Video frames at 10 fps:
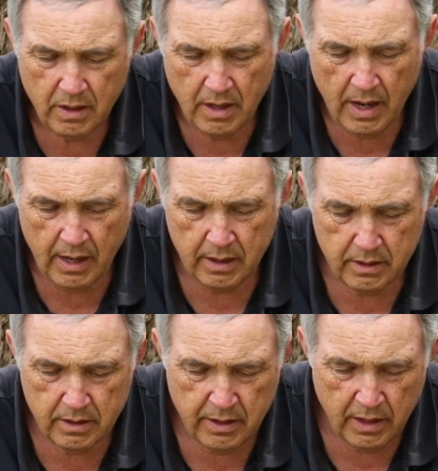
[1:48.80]
and
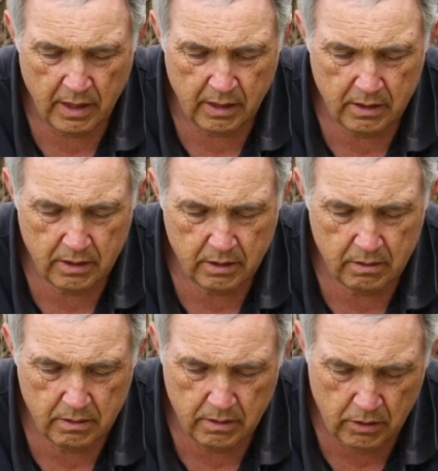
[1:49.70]

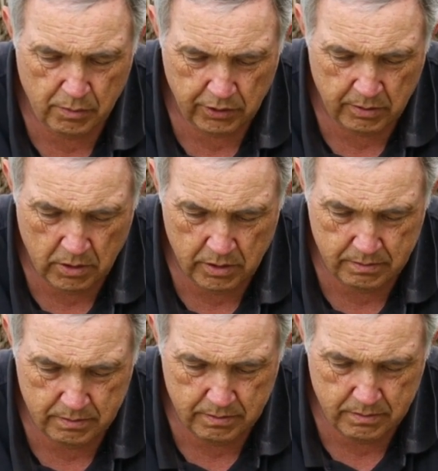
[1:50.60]
you put them
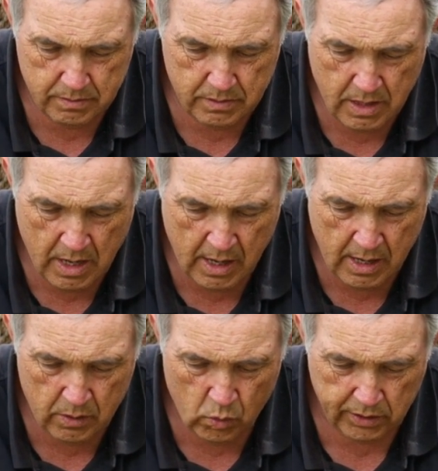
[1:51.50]
on,
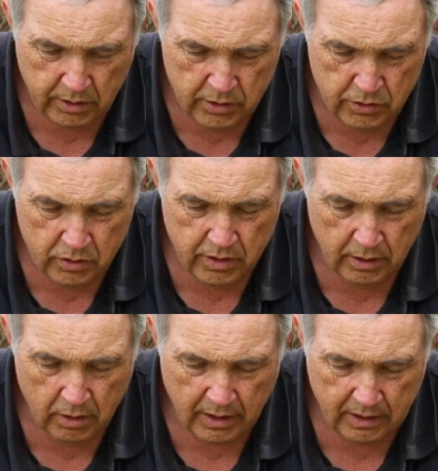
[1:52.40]
and what they do, they're
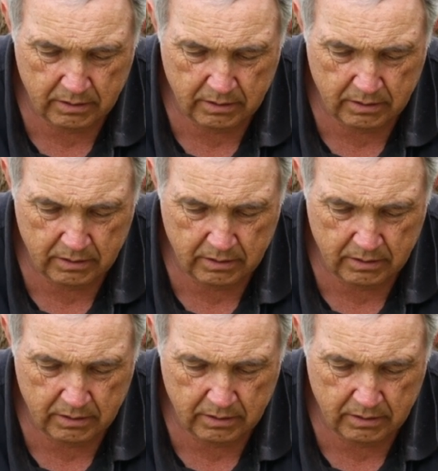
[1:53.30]
like